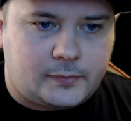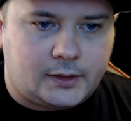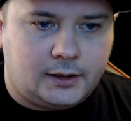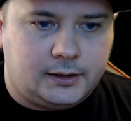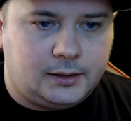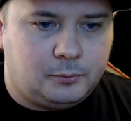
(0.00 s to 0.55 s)

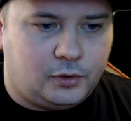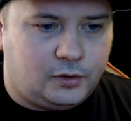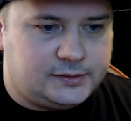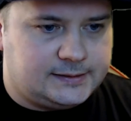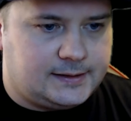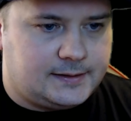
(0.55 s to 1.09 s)
But
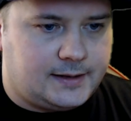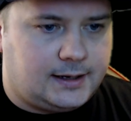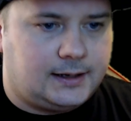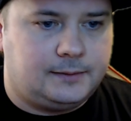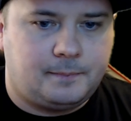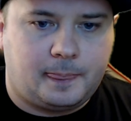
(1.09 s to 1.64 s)
other than
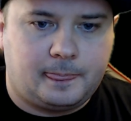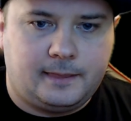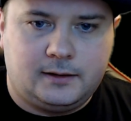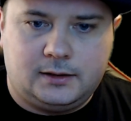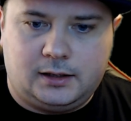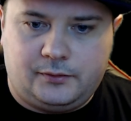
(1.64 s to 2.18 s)
that,
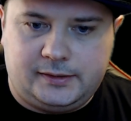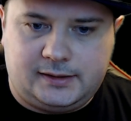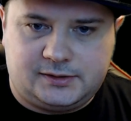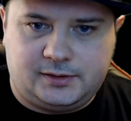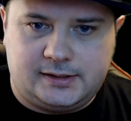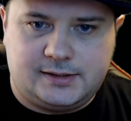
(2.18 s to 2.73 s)
I mean,
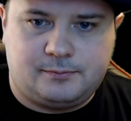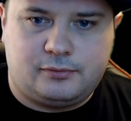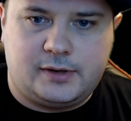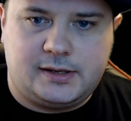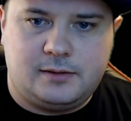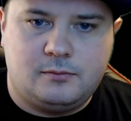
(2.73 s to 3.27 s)
that's
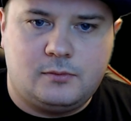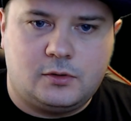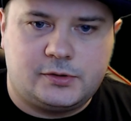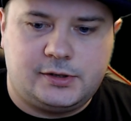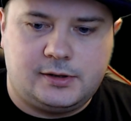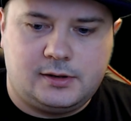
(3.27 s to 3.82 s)
pretty
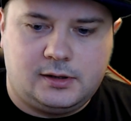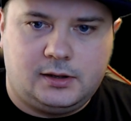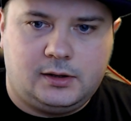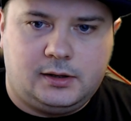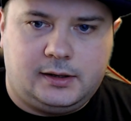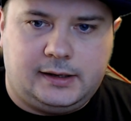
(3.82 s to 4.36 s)
much
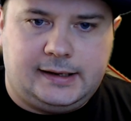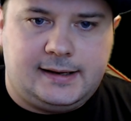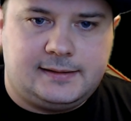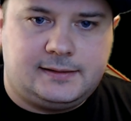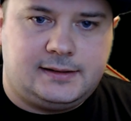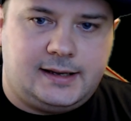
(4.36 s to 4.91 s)

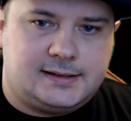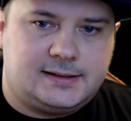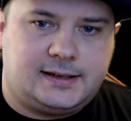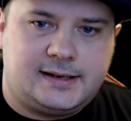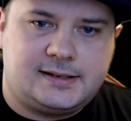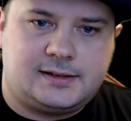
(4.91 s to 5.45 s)
it. Yes,
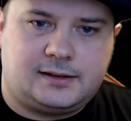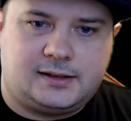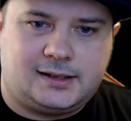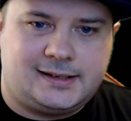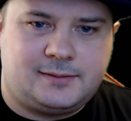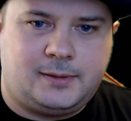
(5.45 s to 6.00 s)
there
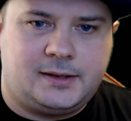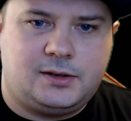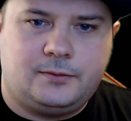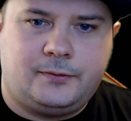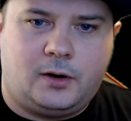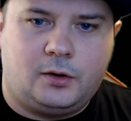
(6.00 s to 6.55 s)
is plenty
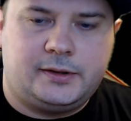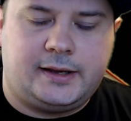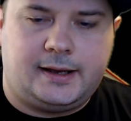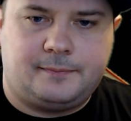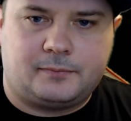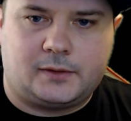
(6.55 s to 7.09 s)
of
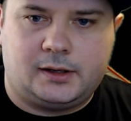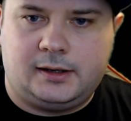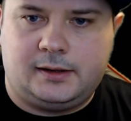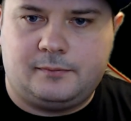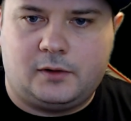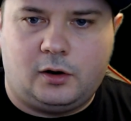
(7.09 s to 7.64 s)
other
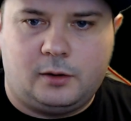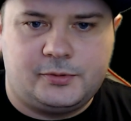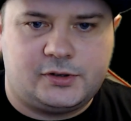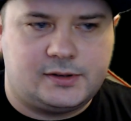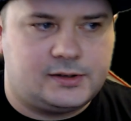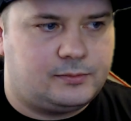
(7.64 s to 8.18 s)

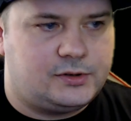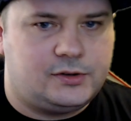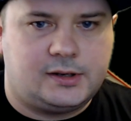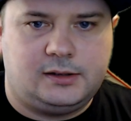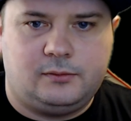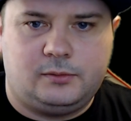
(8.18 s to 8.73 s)
options which
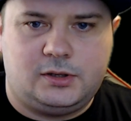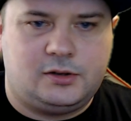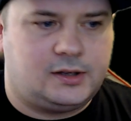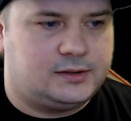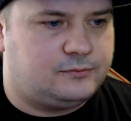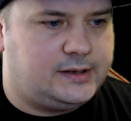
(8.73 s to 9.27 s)
you
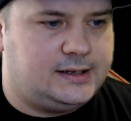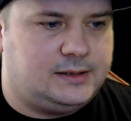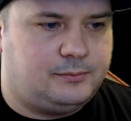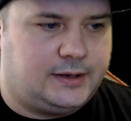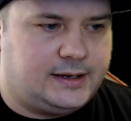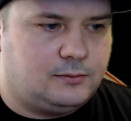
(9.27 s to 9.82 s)
can really
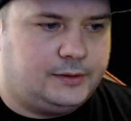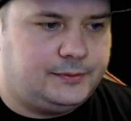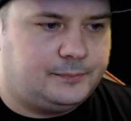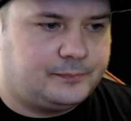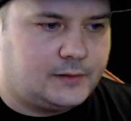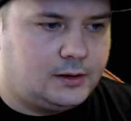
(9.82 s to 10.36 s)
play with,
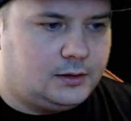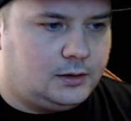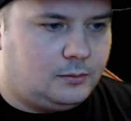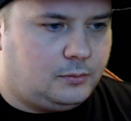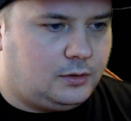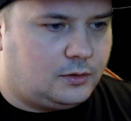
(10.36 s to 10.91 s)
but